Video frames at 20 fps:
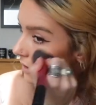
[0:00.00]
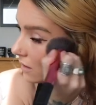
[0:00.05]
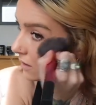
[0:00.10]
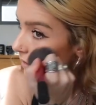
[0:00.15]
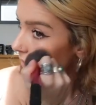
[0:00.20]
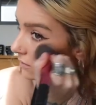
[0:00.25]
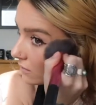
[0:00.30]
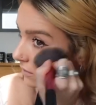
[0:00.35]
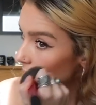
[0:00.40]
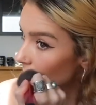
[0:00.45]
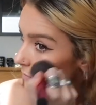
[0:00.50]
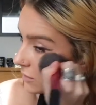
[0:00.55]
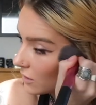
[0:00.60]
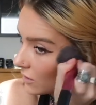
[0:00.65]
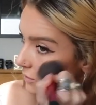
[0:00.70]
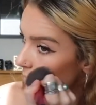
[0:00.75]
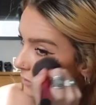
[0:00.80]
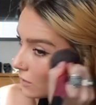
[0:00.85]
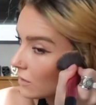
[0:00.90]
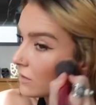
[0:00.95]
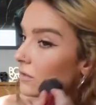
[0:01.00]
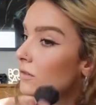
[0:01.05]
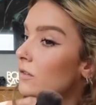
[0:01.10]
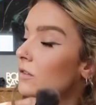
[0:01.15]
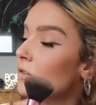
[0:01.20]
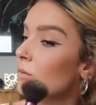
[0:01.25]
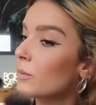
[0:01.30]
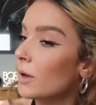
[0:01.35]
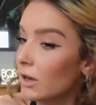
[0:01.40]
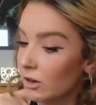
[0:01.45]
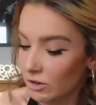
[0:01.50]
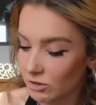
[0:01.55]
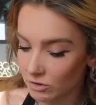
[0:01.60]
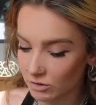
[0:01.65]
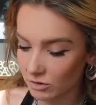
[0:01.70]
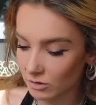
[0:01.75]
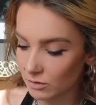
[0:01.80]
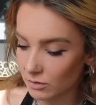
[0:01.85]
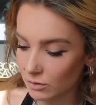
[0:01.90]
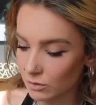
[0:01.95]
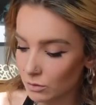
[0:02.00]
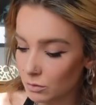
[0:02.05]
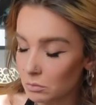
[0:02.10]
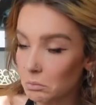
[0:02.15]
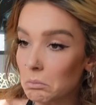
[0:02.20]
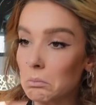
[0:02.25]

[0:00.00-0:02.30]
Except this one isn't smashed. Oh.